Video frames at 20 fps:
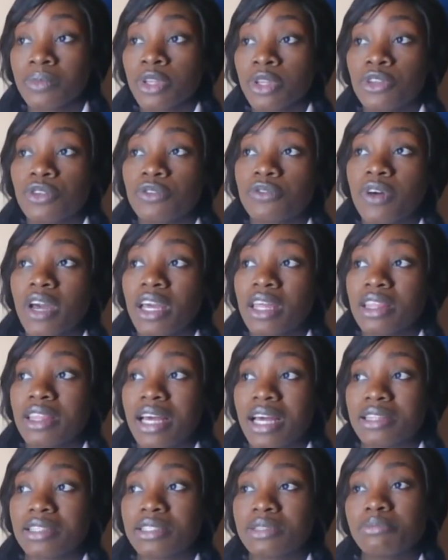You find
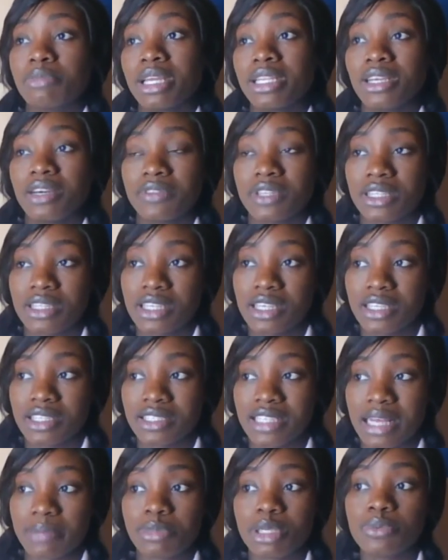that many of the things
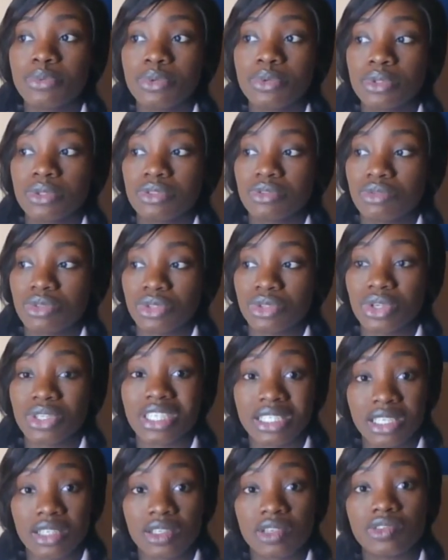that people do not
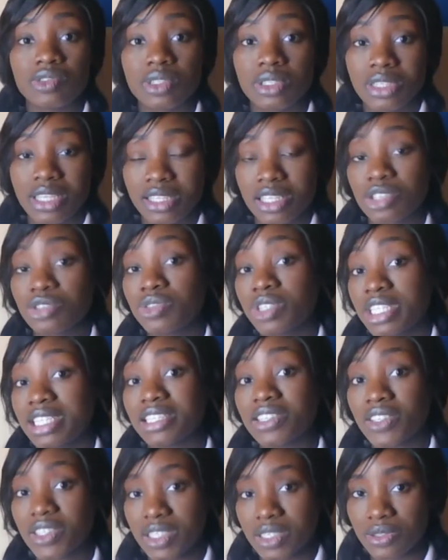necessarily
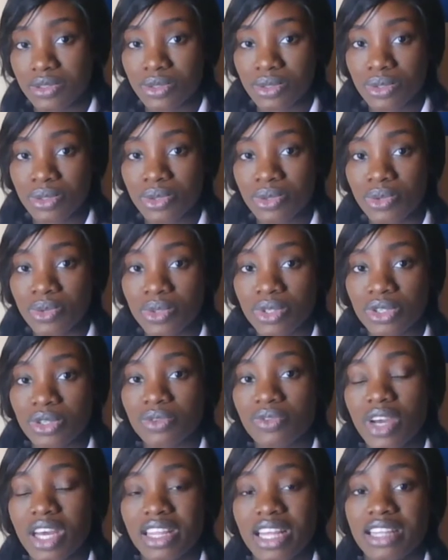learn in school, you
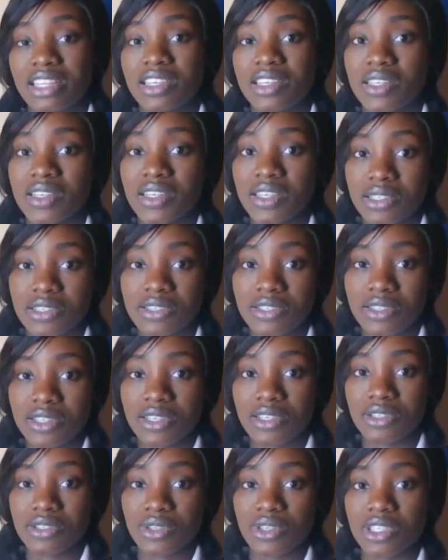find that they learn these
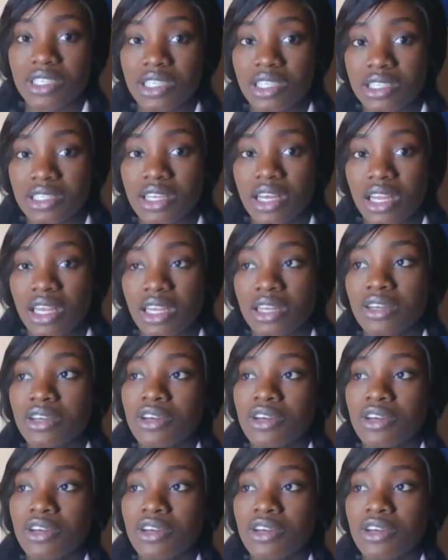things on the internet.